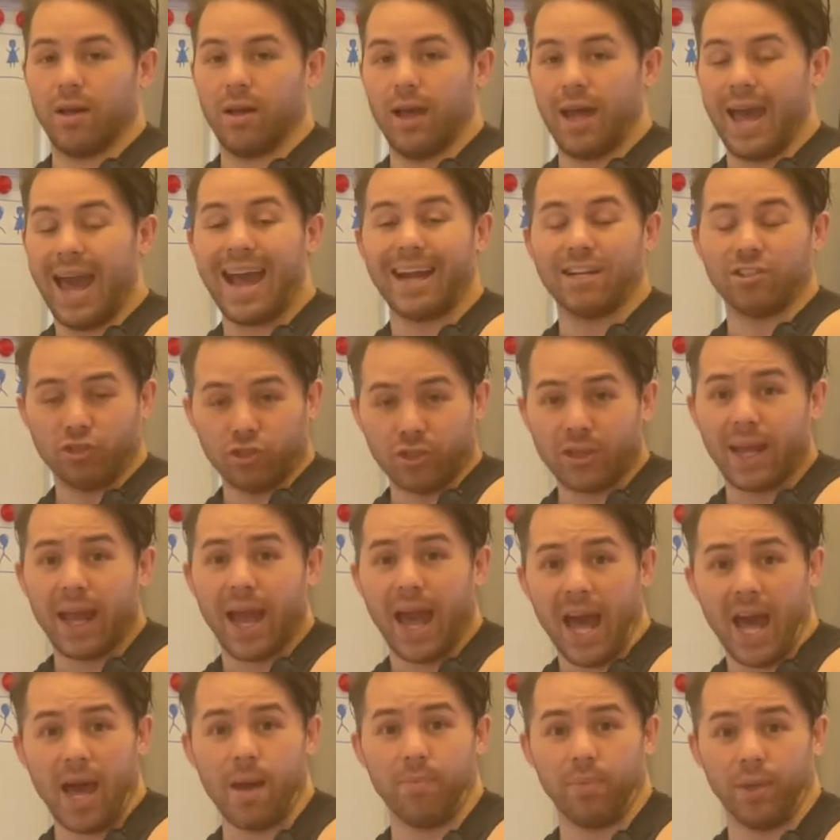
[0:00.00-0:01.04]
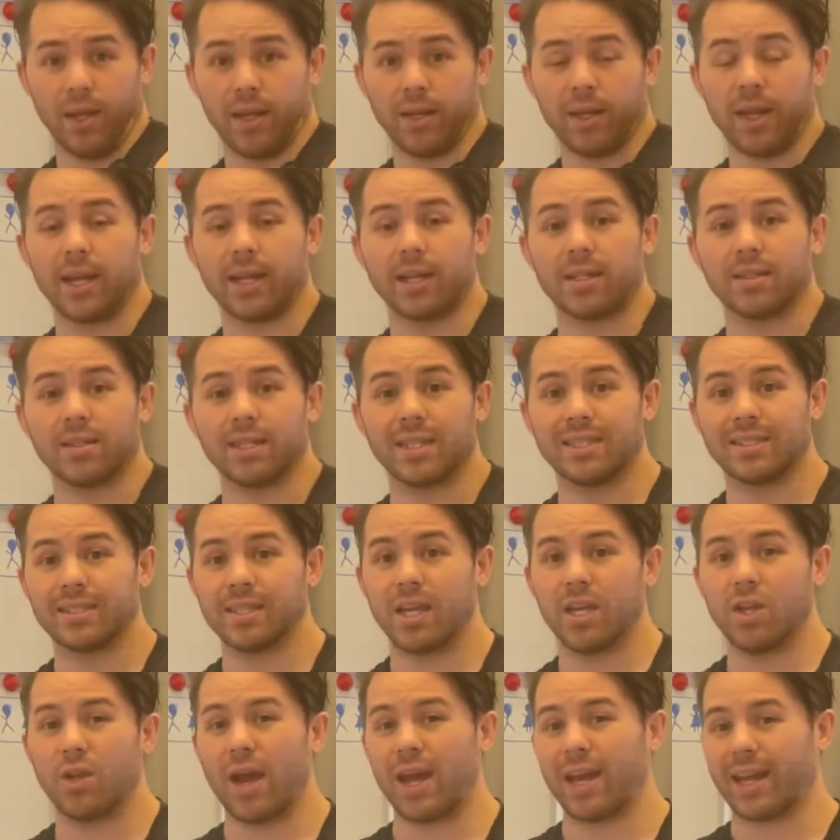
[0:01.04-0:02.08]
actually happened. Like, let's say
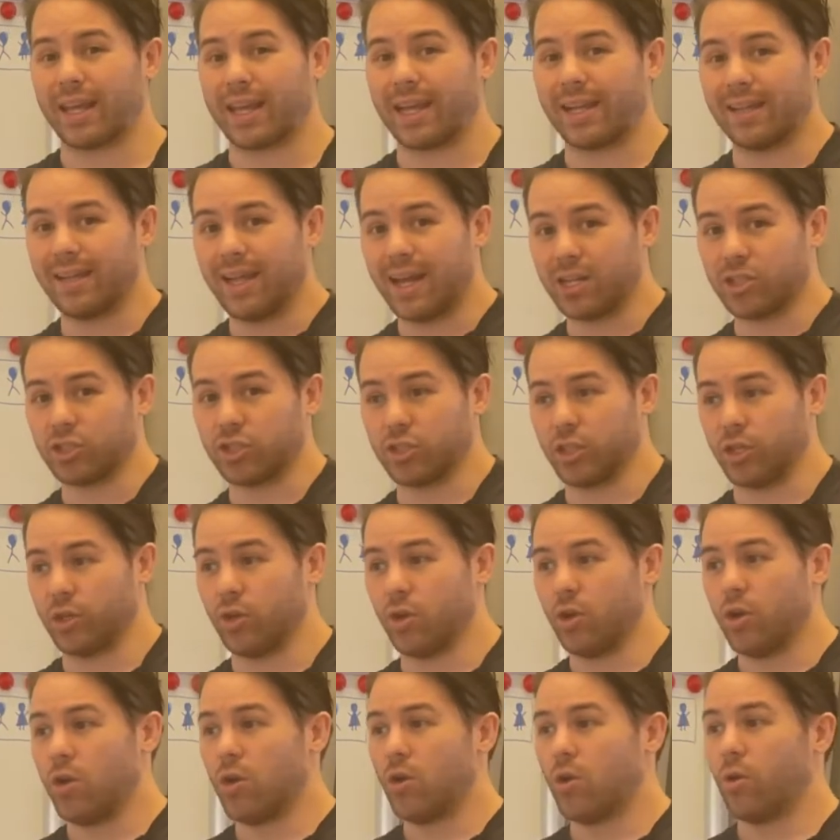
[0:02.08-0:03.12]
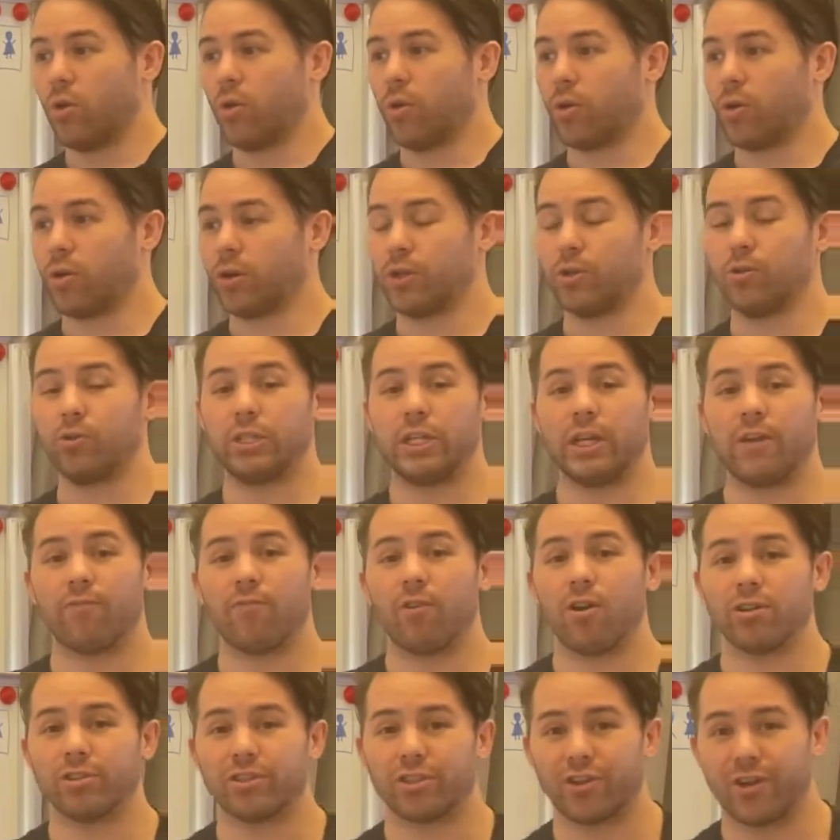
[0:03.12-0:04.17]
you had a collection or you
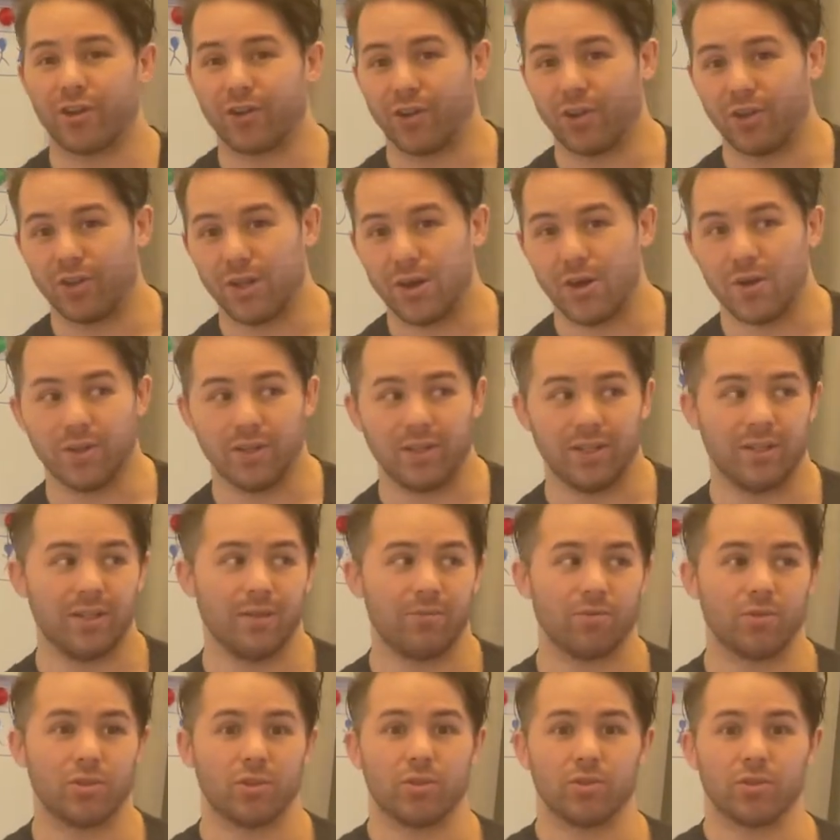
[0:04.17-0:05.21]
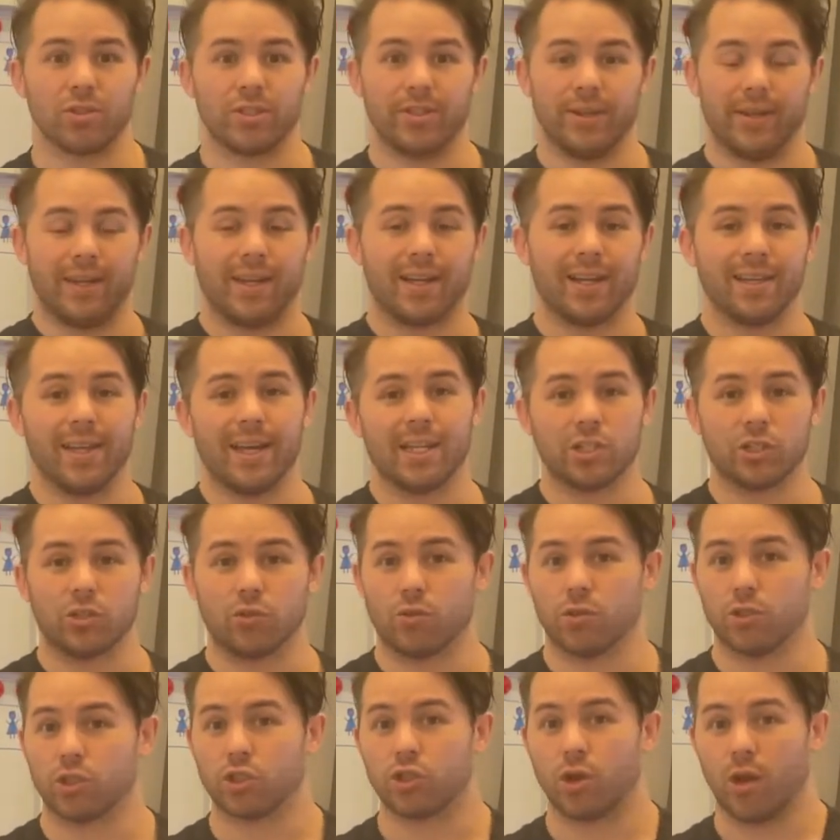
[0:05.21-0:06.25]
defaulted on the loan and it resulted in a collection or
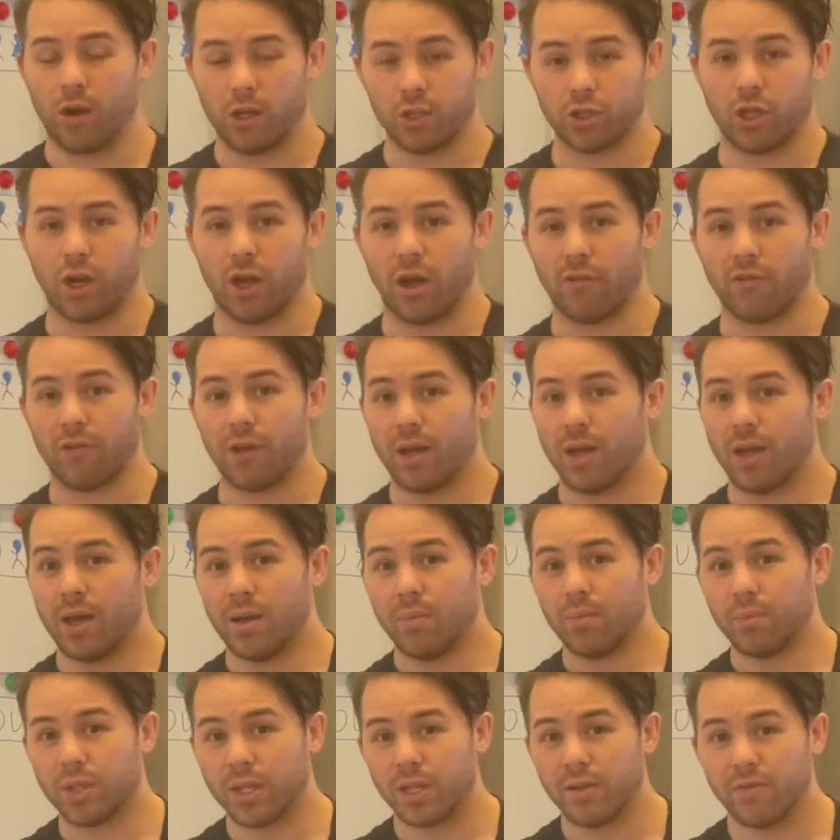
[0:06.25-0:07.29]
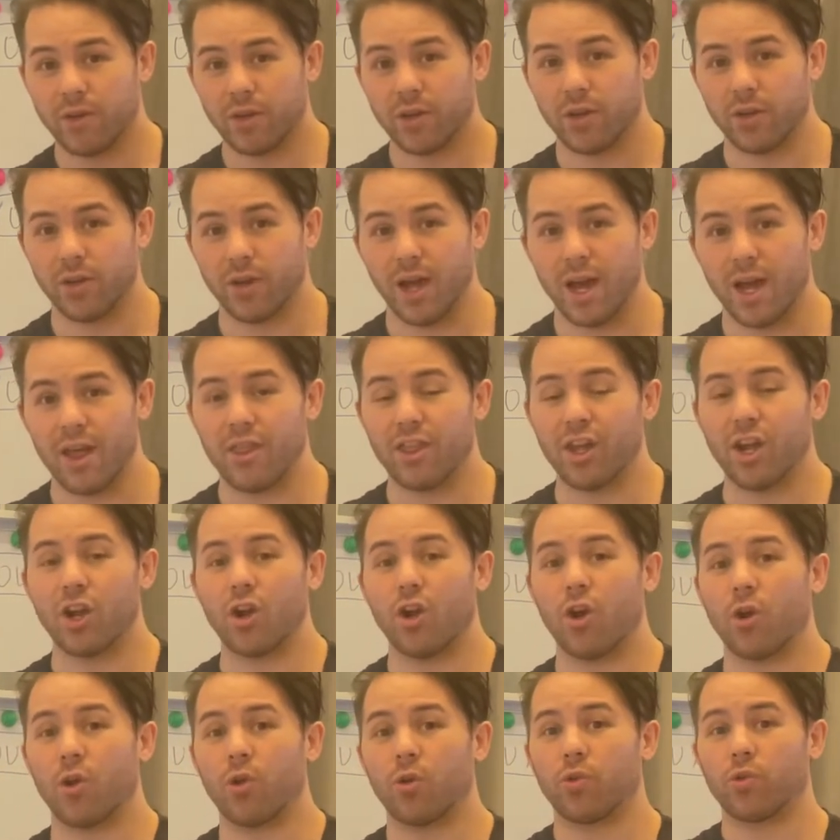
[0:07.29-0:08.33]
charge off. Believe it or not, there
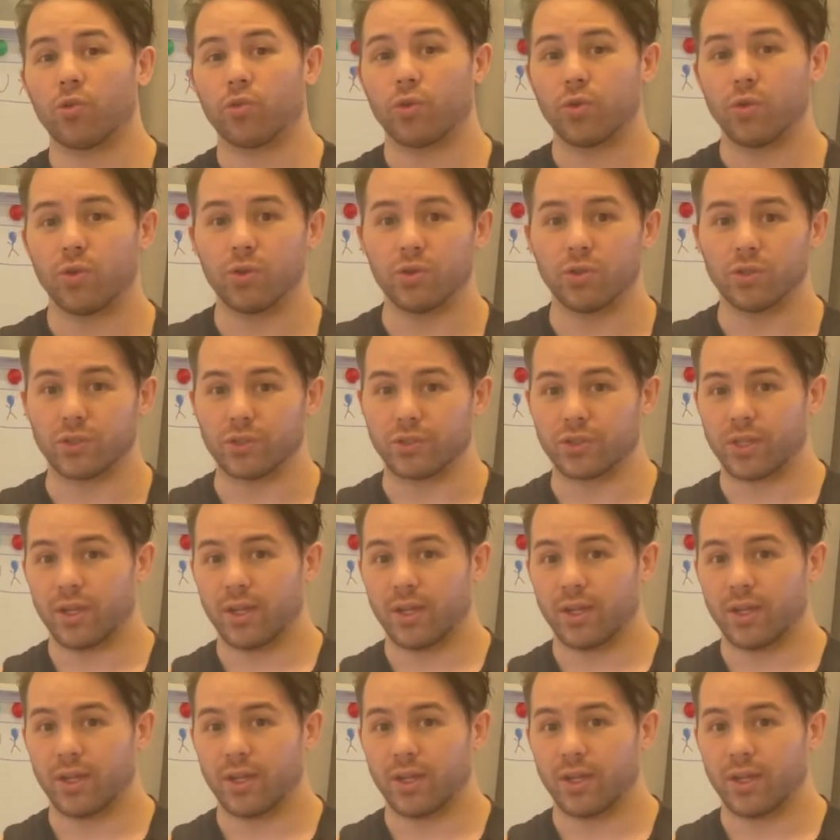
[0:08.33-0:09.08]
are rules